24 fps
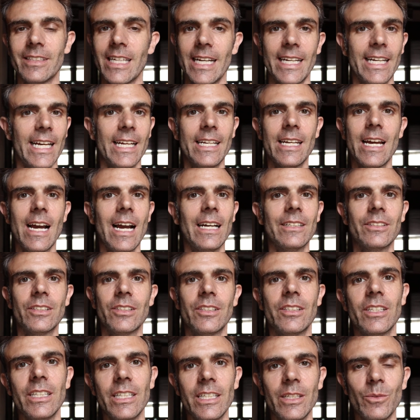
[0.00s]
that cannot
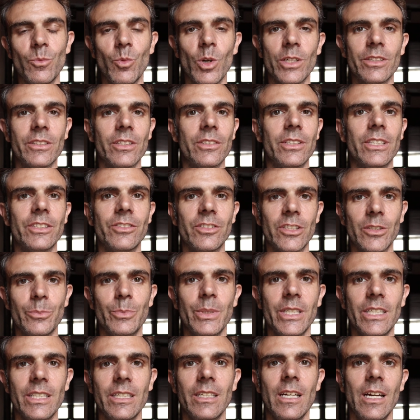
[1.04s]
see what there is to
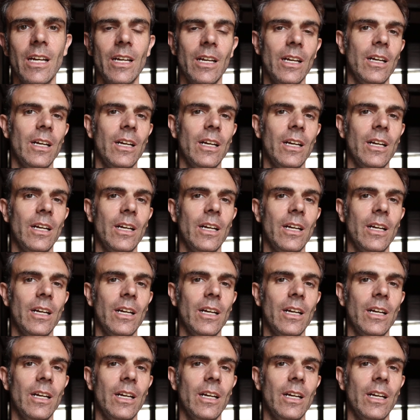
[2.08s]
be